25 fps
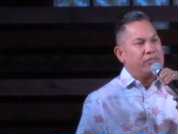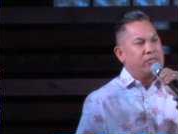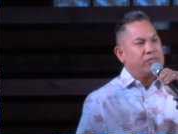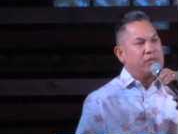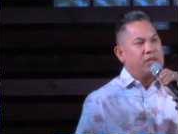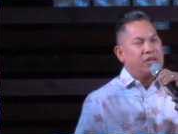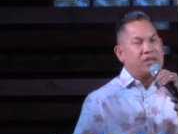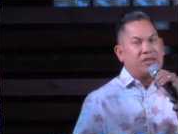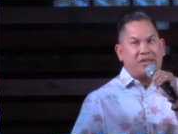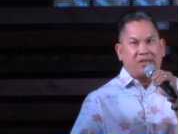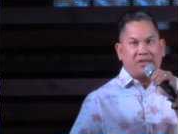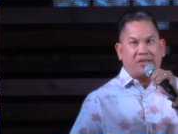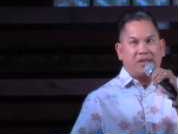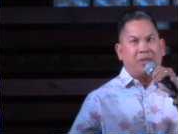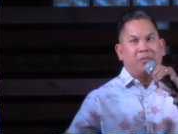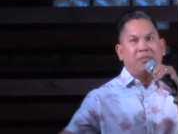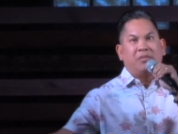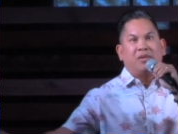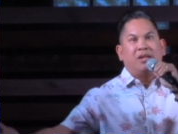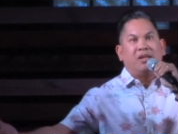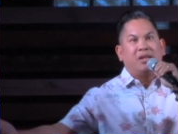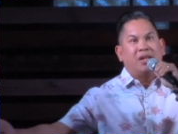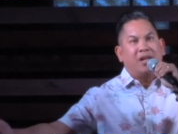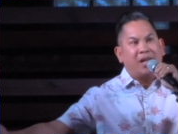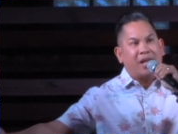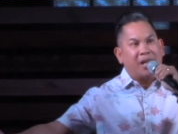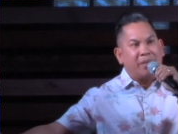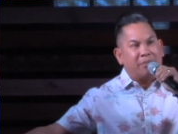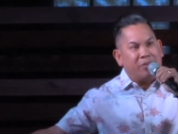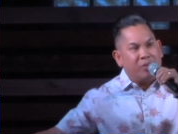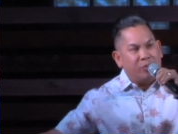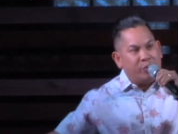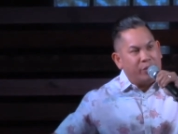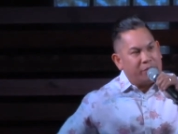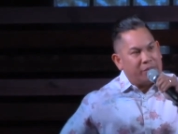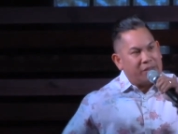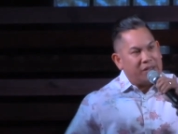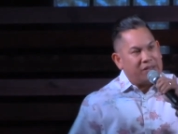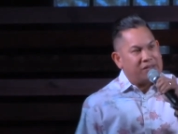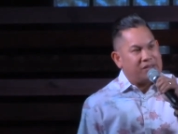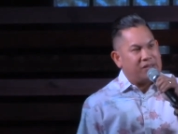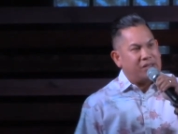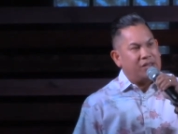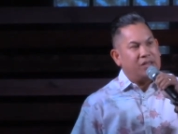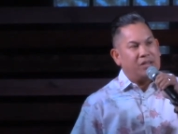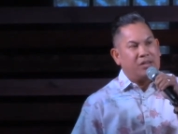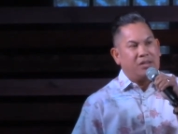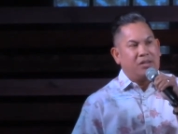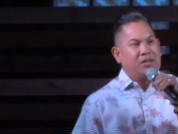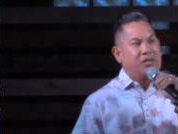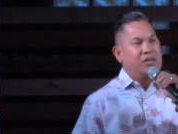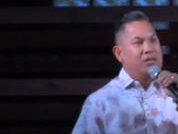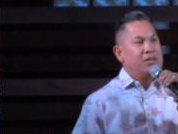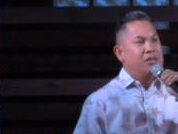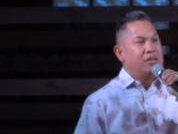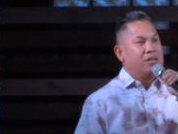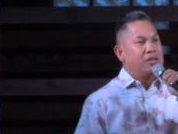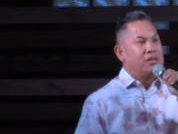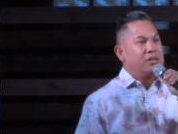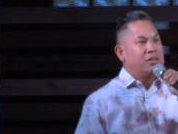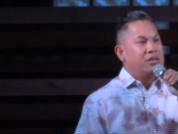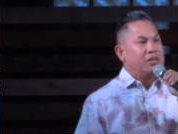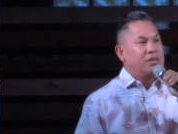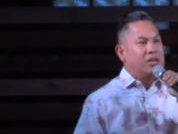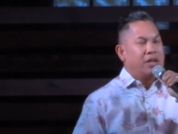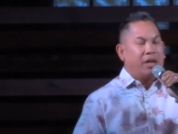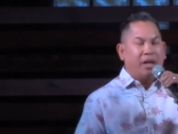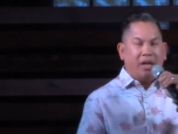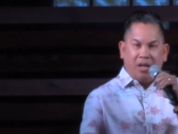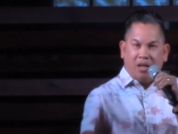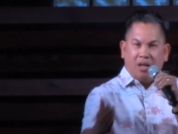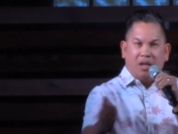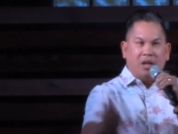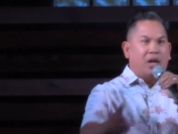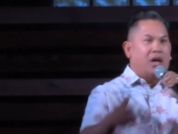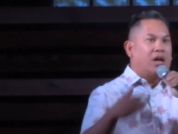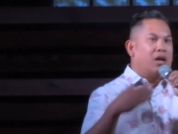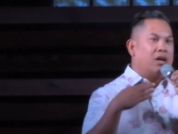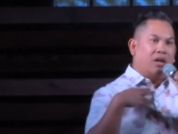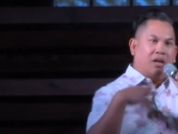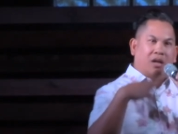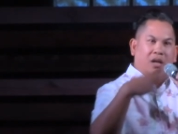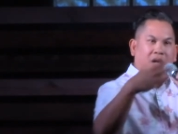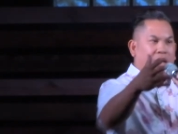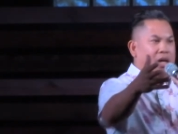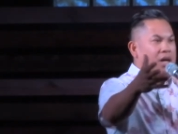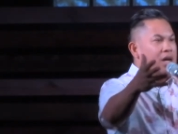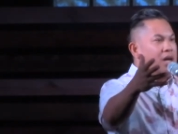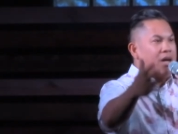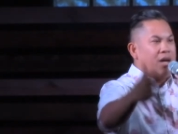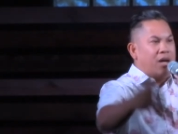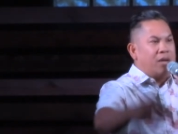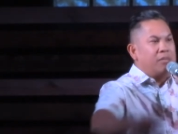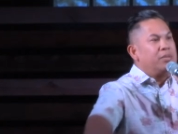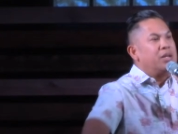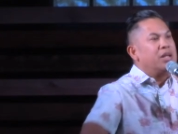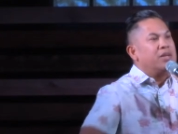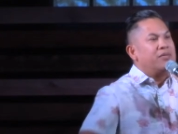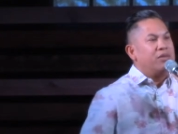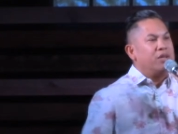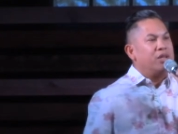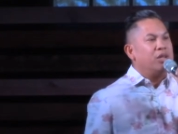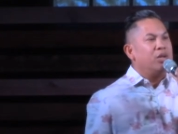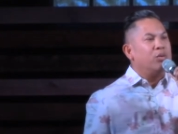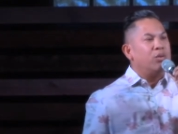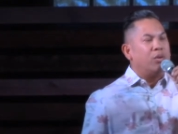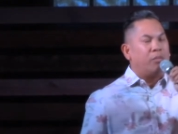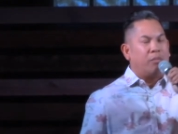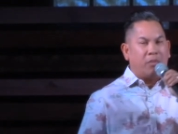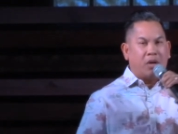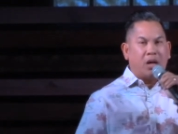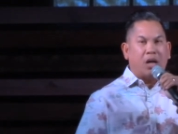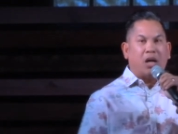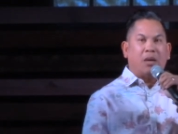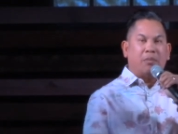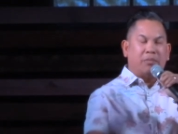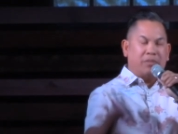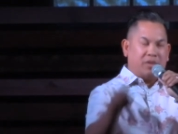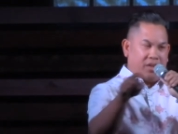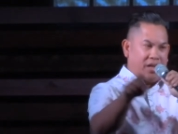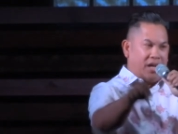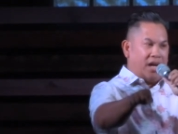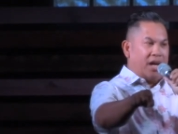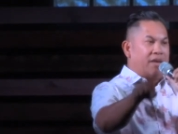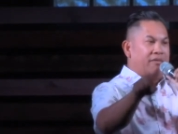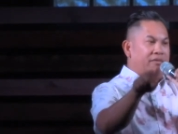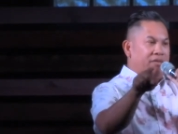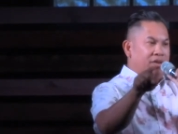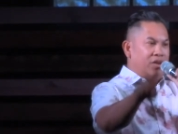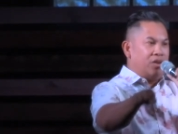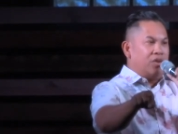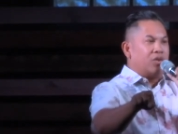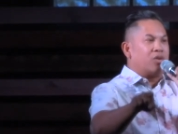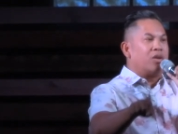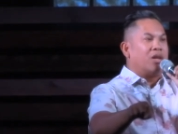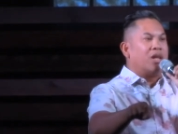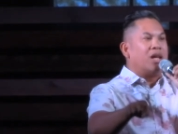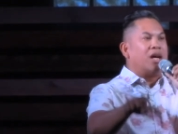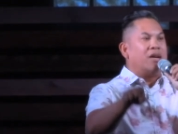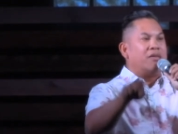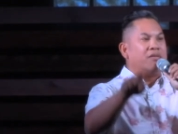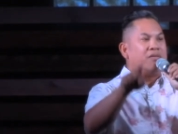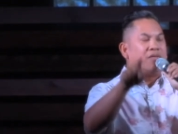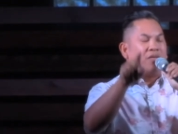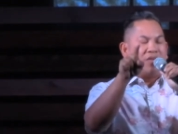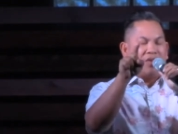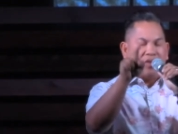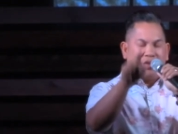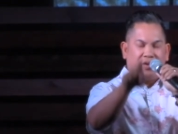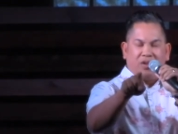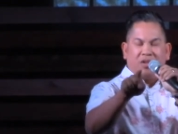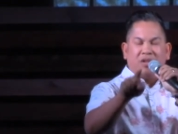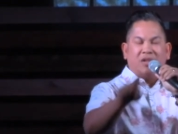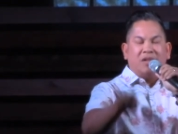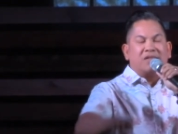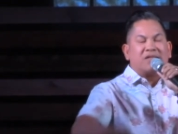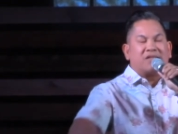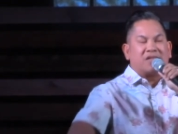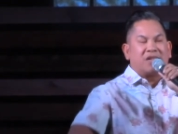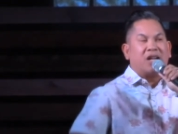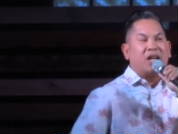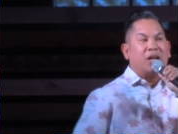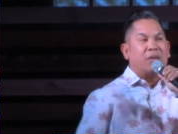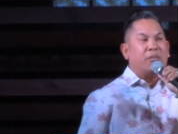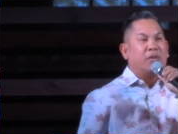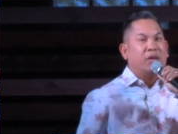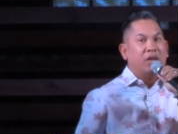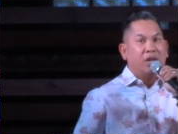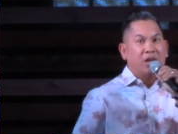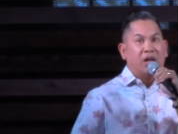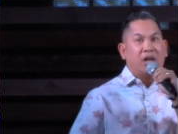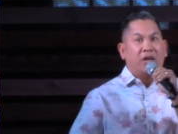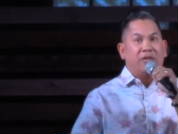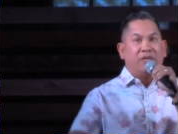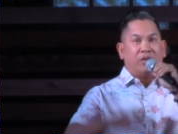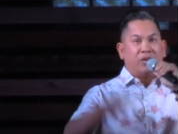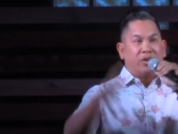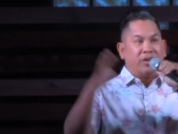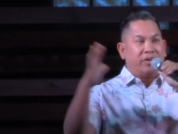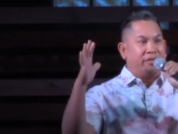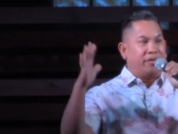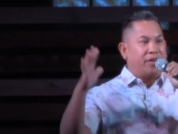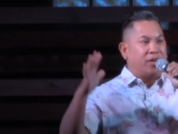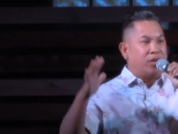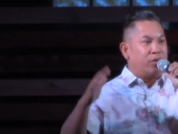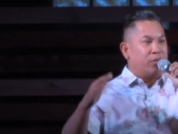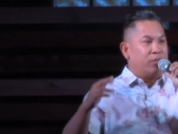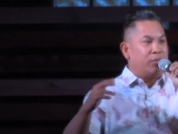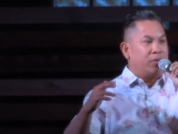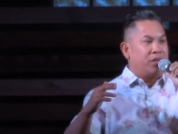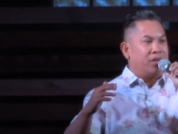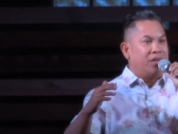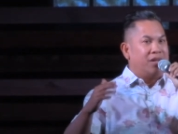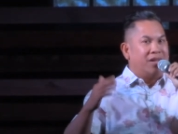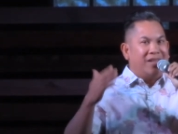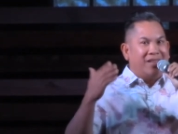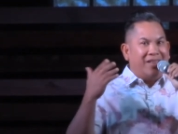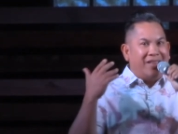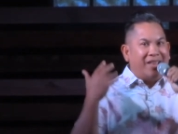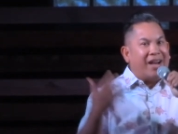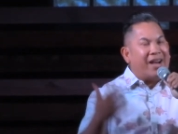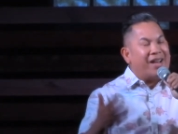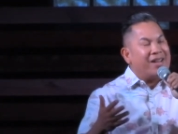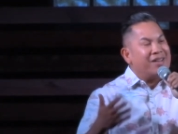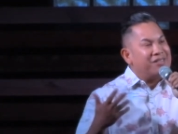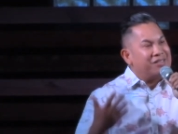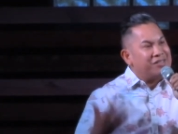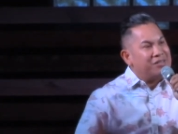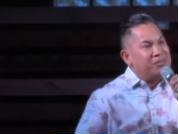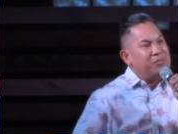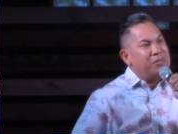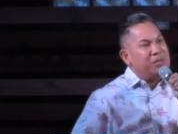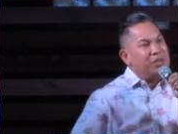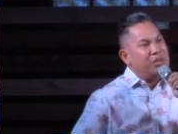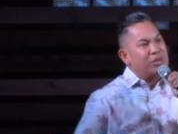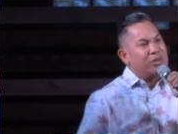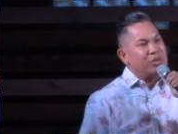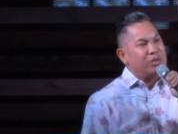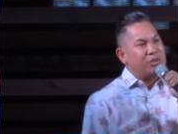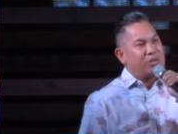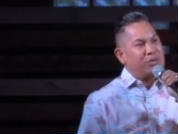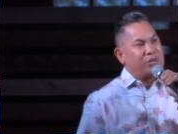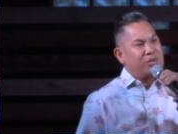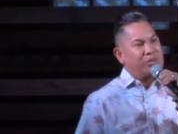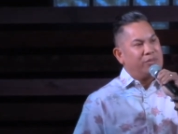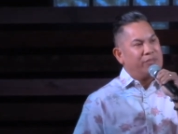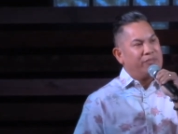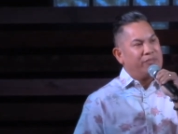It's the same thing that happened with my son. Hey, I'm giving you a mom to have in your life during this time of your development. That is a miracle.